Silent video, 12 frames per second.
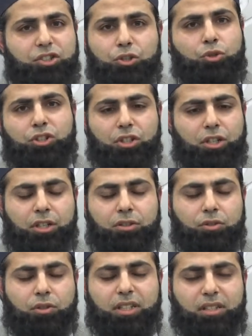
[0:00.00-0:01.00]
She couldn't learn.
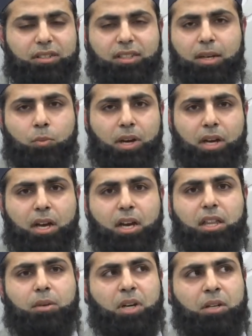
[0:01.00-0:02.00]
So in the same way,
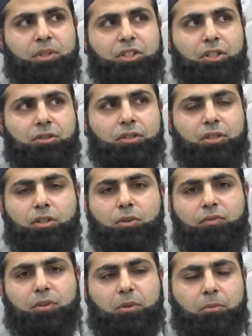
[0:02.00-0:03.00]
there might be children that
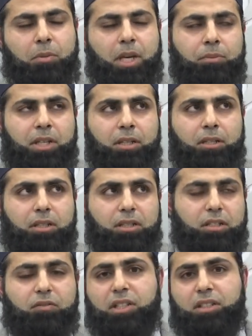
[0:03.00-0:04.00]
come from maybe a
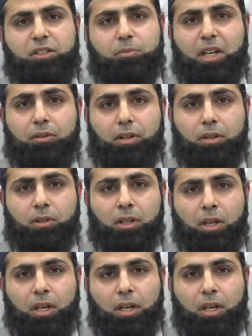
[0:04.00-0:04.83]
disadvantaged background,